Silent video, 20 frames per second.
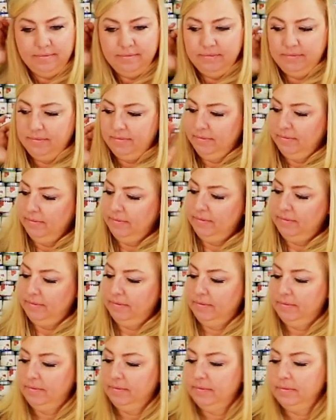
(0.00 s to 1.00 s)

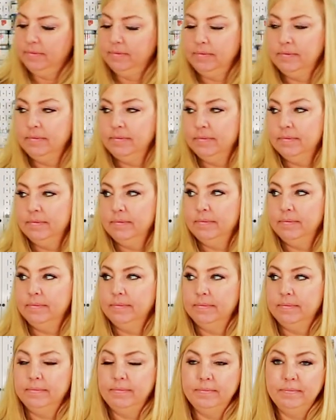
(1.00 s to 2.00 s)

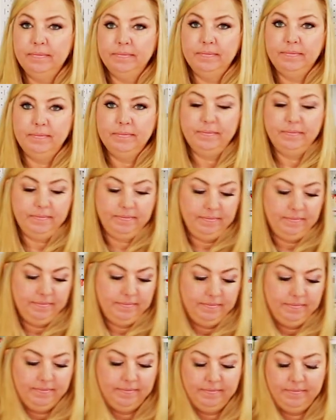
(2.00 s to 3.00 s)

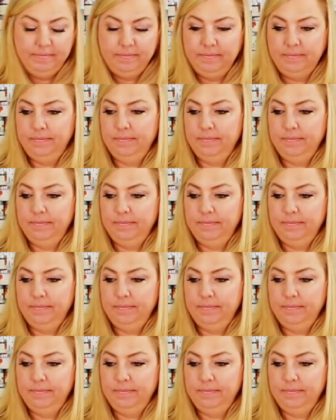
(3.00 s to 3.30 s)
The person shown says nothing.